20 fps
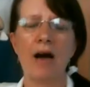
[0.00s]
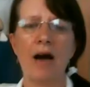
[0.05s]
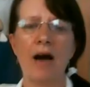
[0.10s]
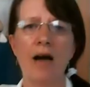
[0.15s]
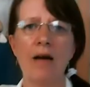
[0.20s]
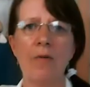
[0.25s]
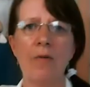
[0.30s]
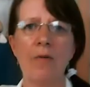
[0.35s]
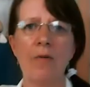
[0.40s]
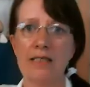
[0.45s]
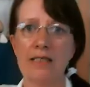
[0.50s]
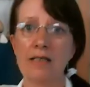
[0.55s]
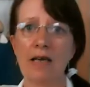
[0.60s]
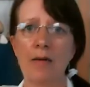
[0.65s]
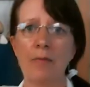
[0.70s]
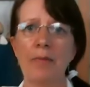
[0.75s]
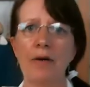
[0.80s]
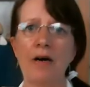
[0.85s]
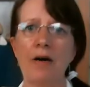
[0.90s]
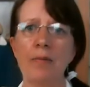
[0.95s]
I went to that
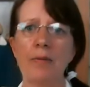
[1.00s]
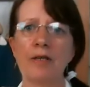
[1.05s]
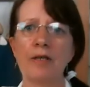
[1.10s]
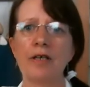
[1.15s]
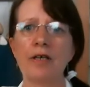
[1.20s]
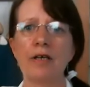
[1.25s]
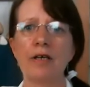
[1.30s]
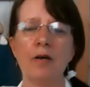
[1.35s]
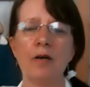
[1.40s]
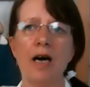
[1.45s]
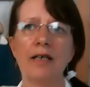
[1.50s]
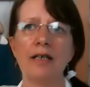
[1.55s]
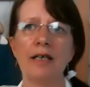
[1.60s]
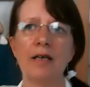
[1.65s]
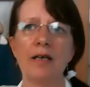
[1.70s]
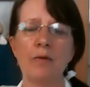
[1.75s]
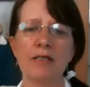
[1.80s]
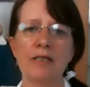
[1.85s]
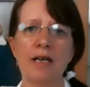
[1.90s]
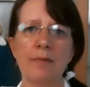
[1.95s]
barbecue and it
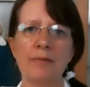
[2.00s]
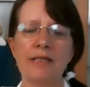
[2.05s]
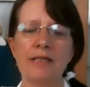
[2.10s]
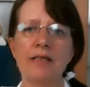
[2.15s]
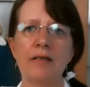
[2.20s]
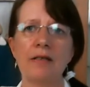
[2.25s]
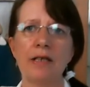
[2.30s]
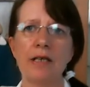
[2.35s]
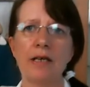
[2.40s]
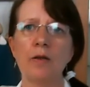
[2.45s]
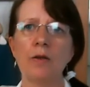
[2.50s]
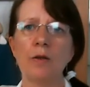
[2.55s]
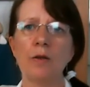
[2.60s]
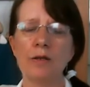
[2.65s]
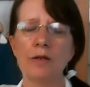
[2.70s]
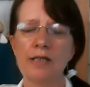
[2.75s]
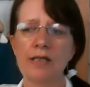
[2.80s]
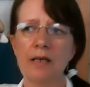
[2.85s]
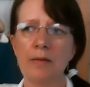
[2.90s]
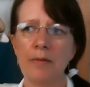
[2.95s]
was absolutely
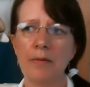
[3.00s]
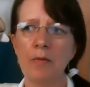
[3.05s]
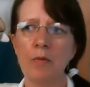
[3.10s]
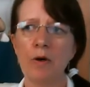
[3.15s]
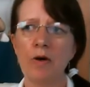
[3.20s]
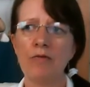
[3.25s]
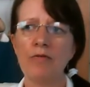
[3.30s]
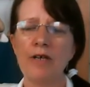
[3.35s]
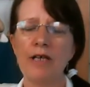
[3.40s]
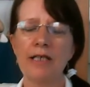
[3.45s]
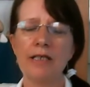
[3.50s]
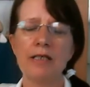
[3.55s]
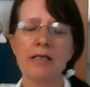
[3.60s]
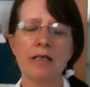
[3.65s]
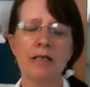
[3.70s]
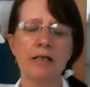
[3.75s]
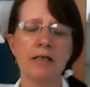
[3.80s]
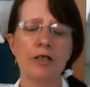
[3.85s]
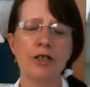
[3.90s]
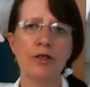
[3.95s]
awesome. And what really
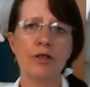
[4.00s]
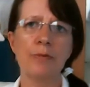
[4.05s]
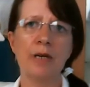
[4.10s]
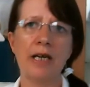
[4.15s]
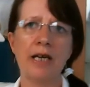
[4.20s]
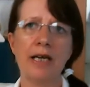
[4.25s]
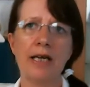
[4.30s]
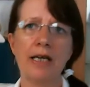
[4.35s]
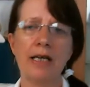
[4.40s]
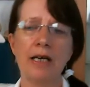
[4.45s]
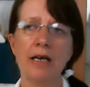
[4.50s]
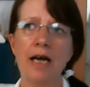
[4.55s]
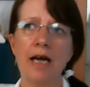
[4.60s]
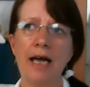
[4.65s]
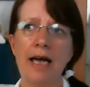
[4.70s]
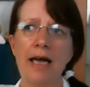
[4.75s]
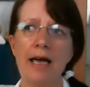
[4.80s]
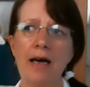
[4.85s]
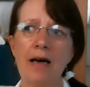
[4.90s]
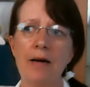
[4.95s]
touched me,
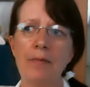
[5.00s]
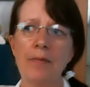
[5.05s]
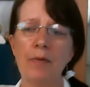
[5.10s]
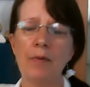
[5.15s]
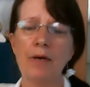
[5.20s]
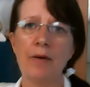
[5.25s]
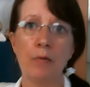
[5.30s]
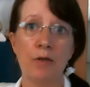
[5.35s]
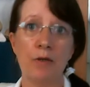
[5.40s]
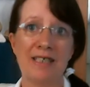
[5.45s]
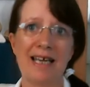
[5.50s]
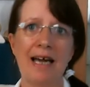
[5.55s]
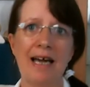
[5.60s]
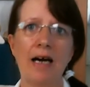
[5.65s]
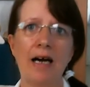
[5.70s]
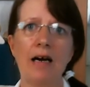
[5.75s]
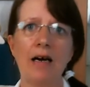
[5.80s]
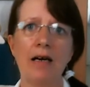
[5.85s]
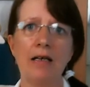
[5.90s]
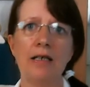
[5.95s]
it was
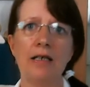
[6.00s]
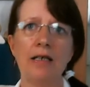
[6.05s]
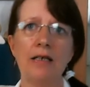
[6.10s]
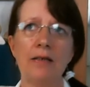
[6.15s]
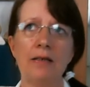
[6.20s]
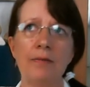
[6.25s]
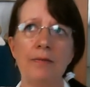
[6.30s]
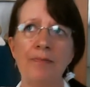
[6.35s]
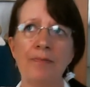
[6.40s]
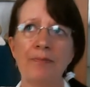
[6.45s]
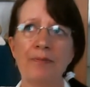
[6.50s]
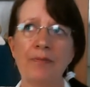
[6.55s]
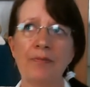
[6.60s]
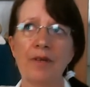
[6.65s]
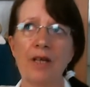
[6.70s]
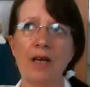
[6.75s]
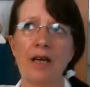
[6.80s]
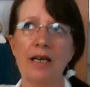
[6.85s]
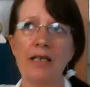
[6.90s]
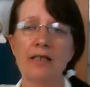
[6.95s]
at a
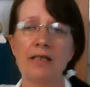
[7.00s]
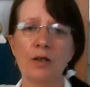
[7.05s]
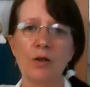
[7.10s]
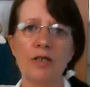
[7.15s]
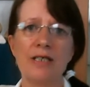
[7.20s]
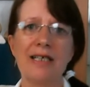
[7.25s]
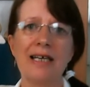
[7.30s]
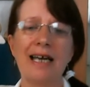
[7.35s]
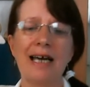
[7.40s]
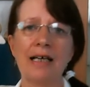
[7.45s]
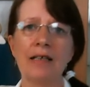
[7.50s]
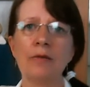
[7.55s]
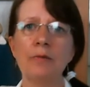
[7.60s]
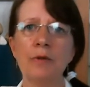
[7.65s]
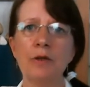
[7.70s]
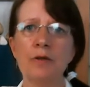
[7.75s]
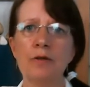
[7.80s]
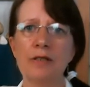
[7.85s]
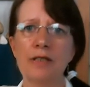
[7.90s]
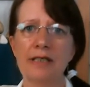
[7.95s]
exotic
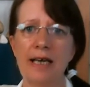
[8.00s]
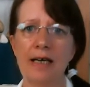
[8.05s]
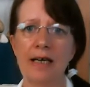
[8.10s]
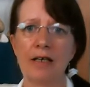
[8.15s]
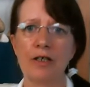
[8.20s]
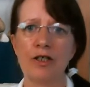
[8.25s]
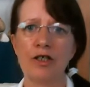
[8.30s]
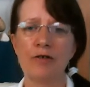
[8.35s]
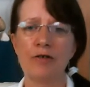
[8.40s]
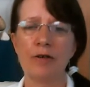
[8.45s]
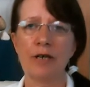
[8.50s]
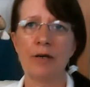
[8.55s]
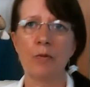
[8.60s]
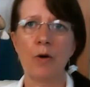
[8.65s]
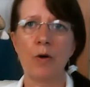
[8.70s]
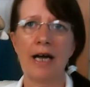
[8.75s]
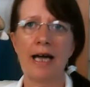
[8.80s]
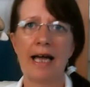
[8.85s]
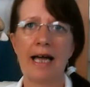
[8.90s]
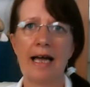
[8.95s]
animals sanctuary
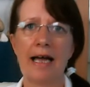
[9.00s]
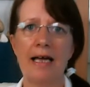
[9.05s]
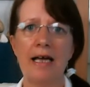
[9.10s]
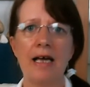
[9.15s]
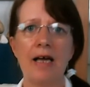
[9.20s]
where